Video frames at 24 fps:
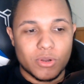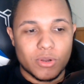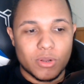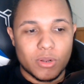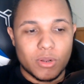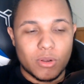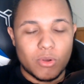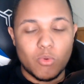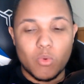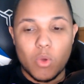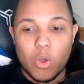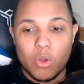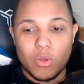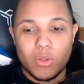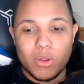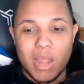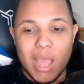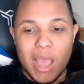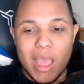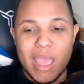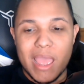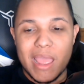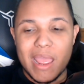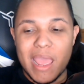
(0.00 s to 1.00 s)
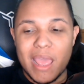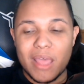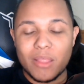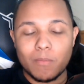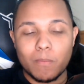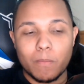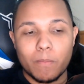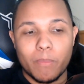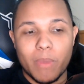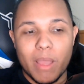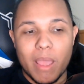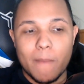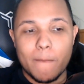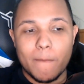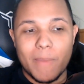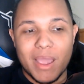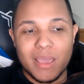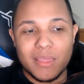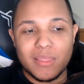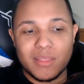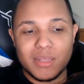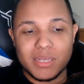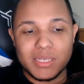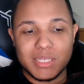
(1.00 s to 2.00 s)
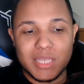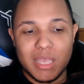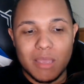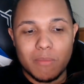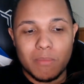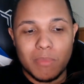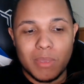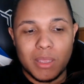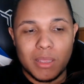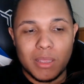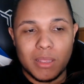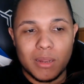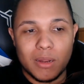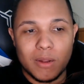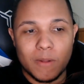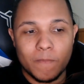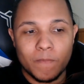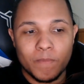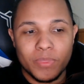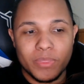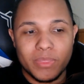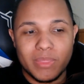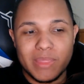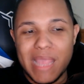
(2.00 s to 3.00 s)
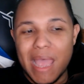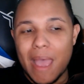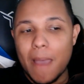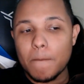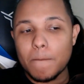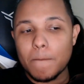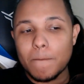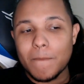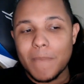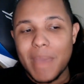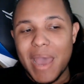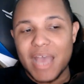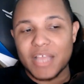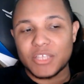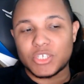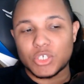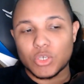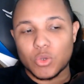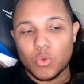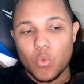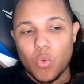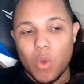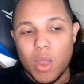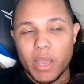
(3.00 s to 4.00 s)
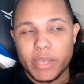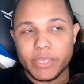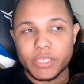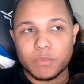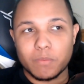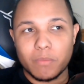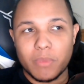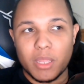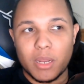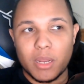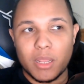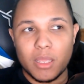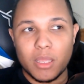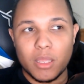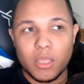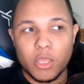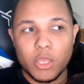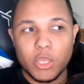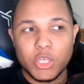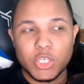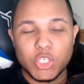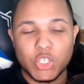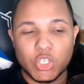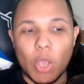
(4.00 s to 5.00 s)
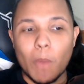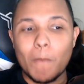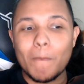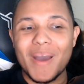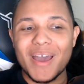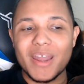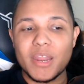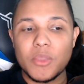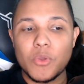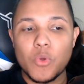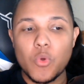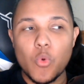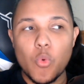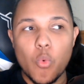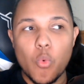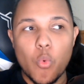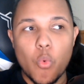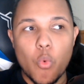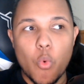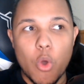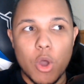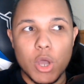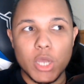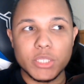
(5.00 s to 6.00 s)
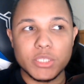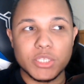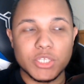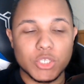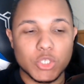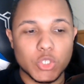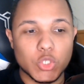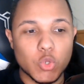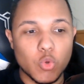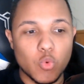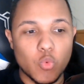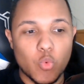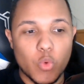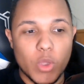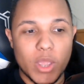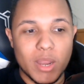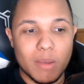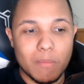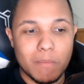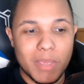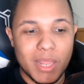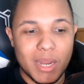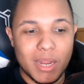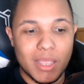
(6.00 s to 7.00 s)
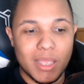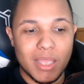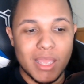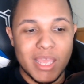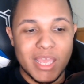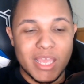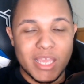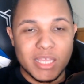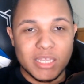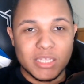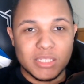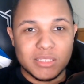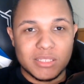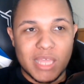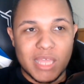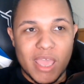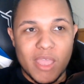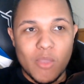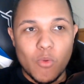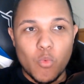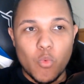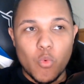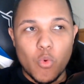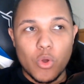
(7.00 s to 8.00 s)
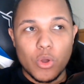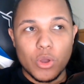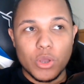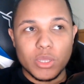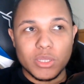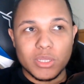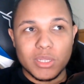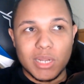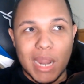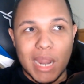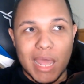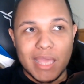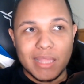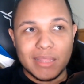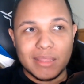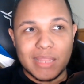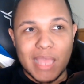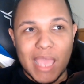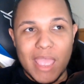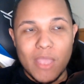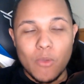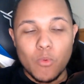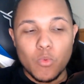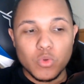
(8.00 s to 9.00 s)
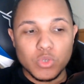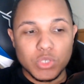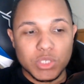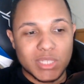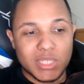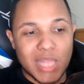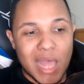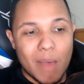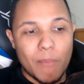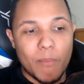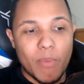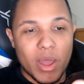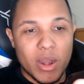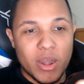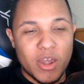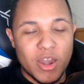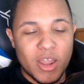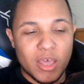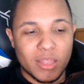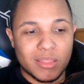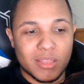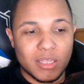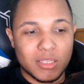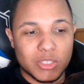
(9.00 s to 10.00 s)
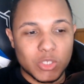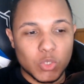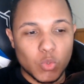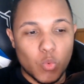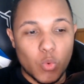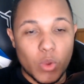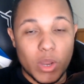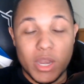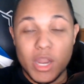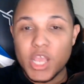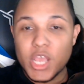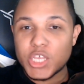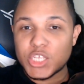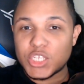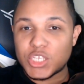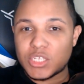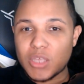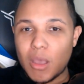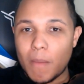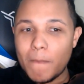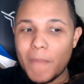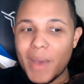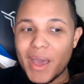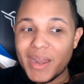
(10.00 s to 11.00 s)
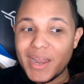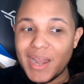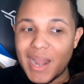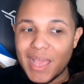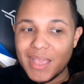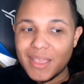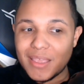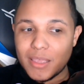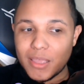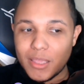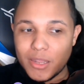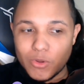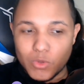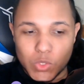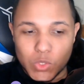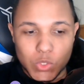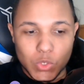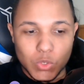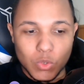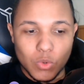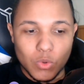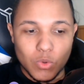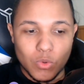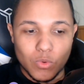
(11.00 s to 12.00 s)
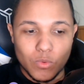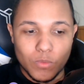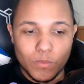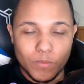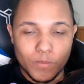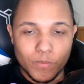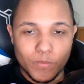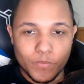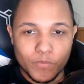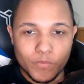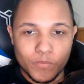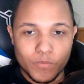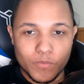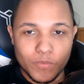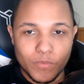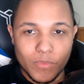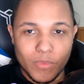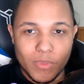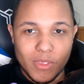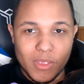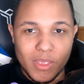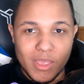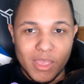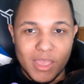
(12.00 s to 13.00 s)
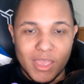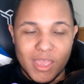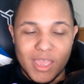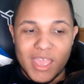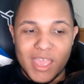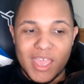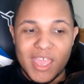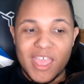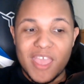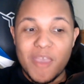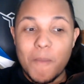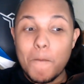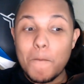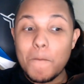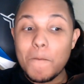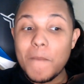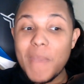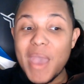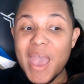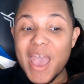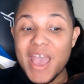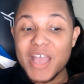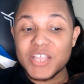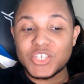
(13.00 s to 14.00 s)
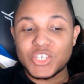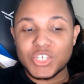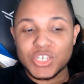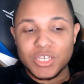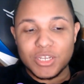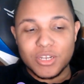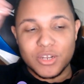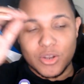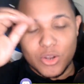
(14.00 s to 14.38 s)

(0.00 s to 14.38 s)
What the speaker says: well, and by this I mean not magic-wise, meaning somebody who wants to win, meaning they will stop at nothing to win. Somebody like Kirutsugu. Imagine